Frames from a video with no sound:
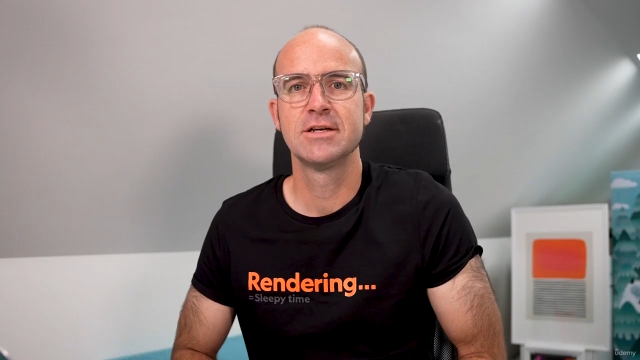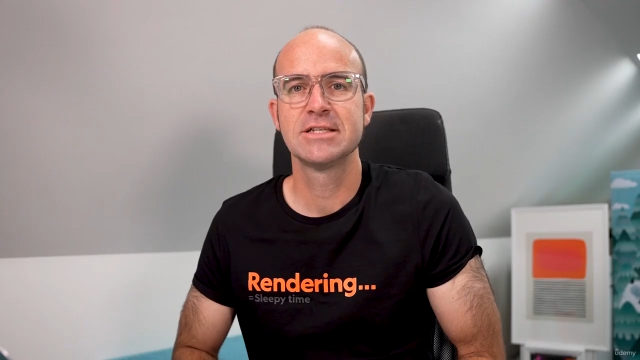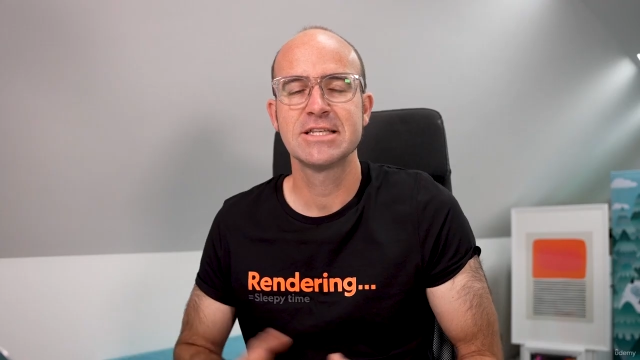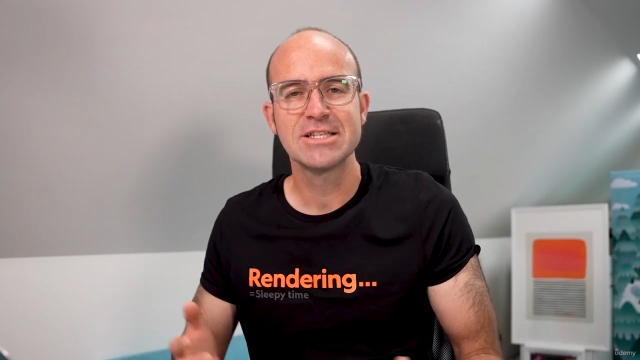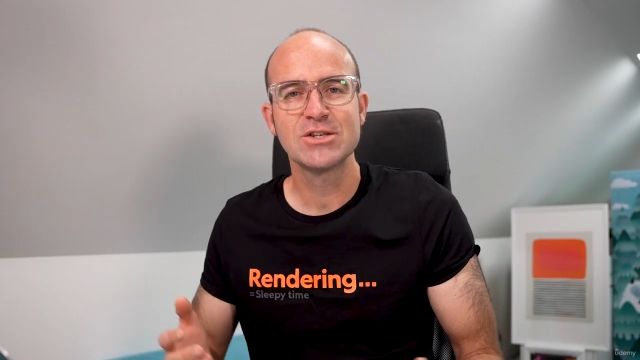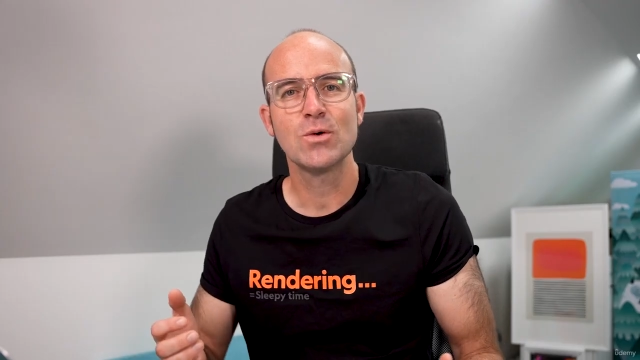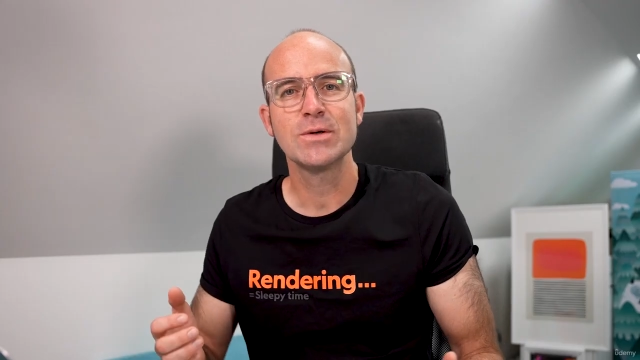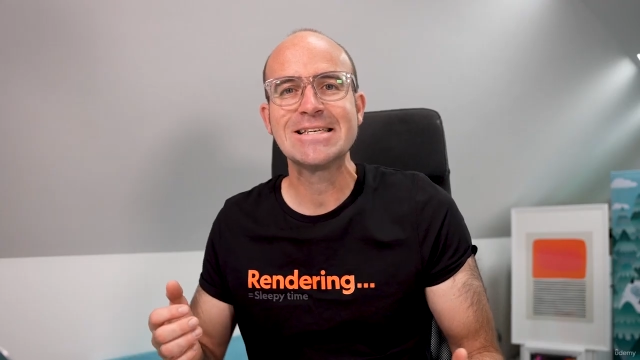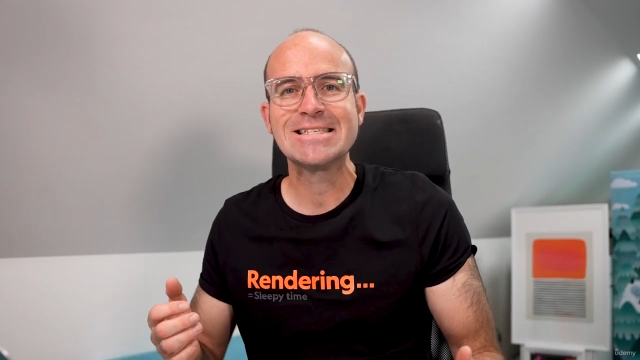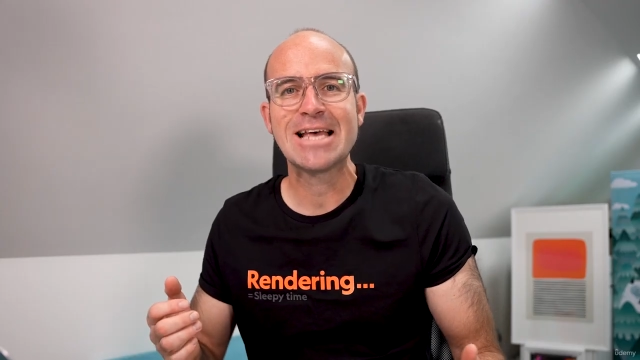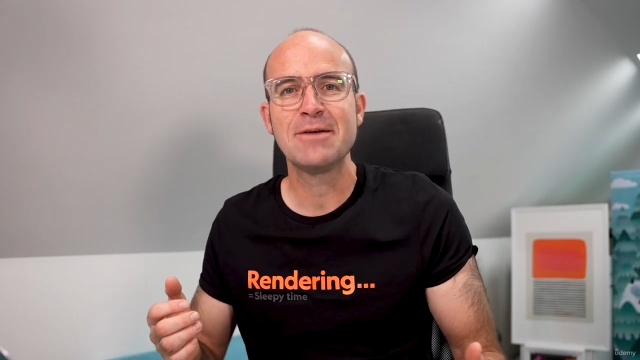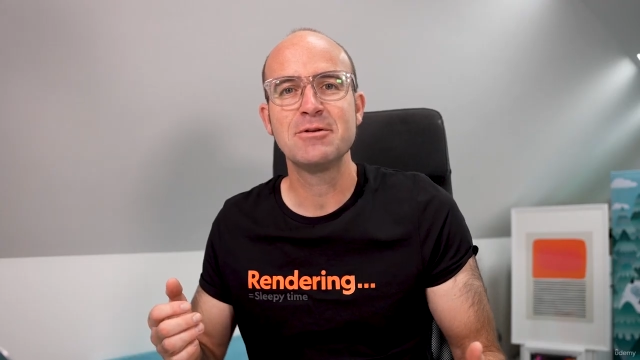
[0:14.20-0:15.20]
So this course
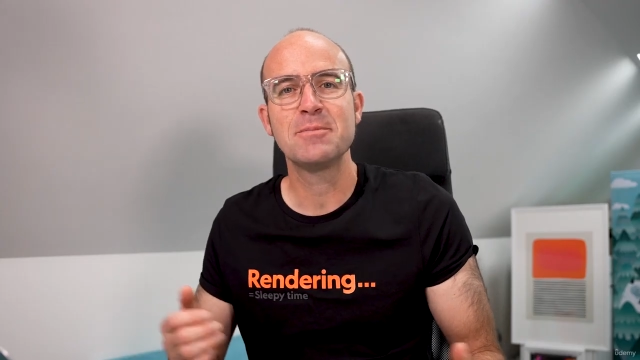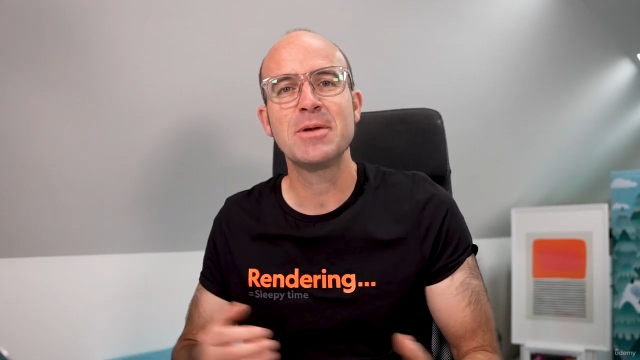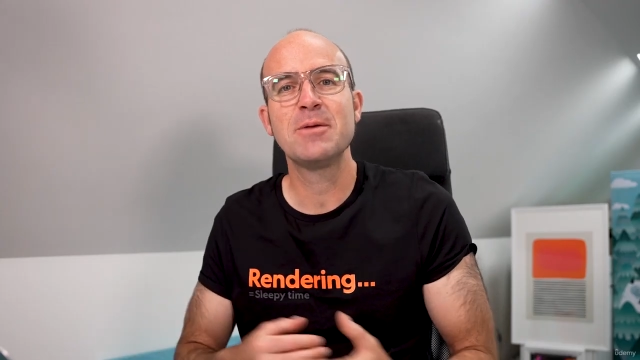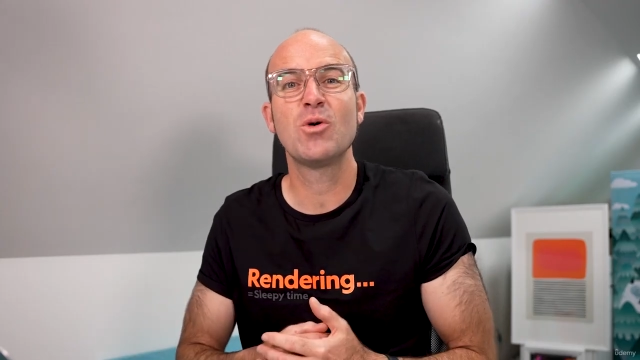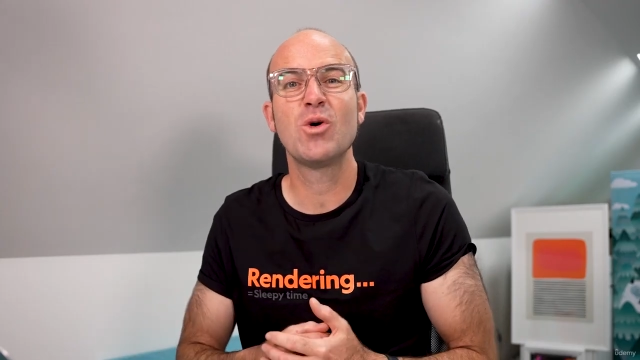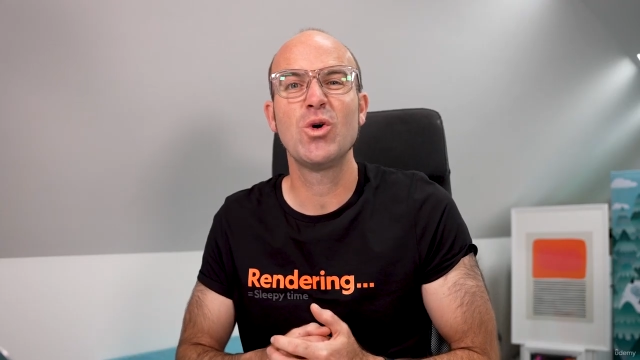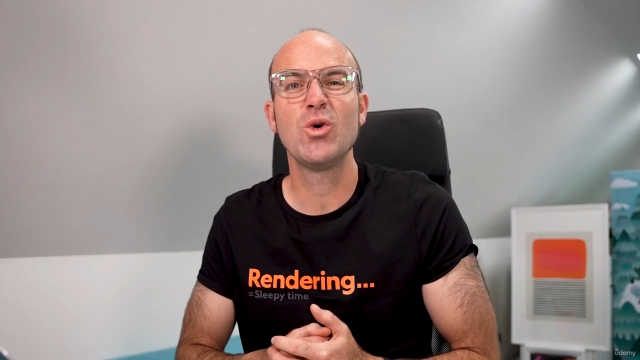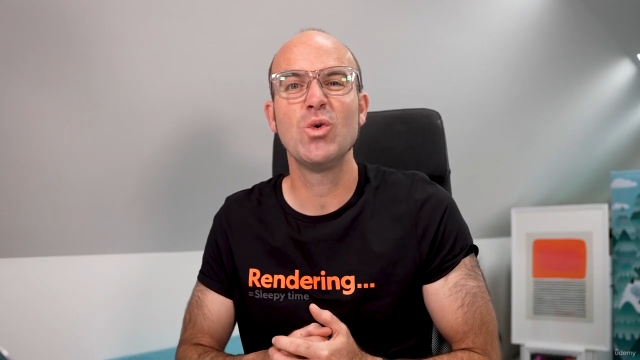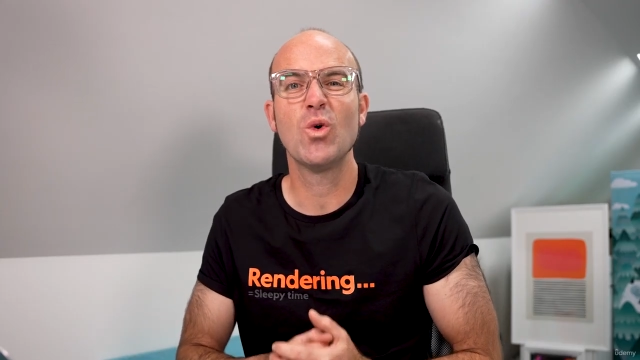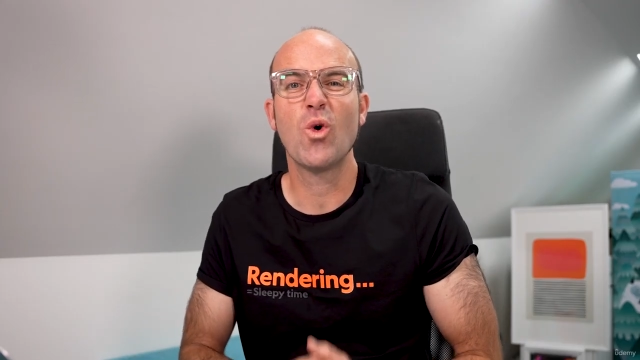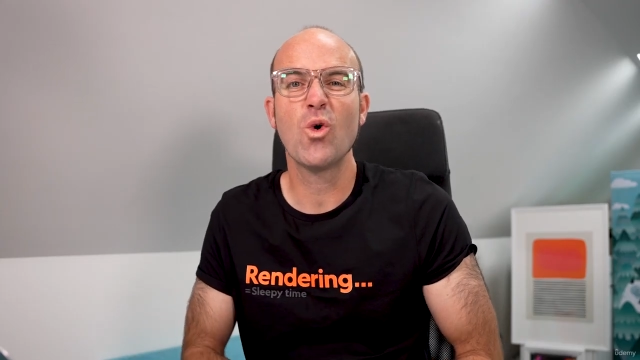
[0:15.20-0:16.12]
is aimed at people who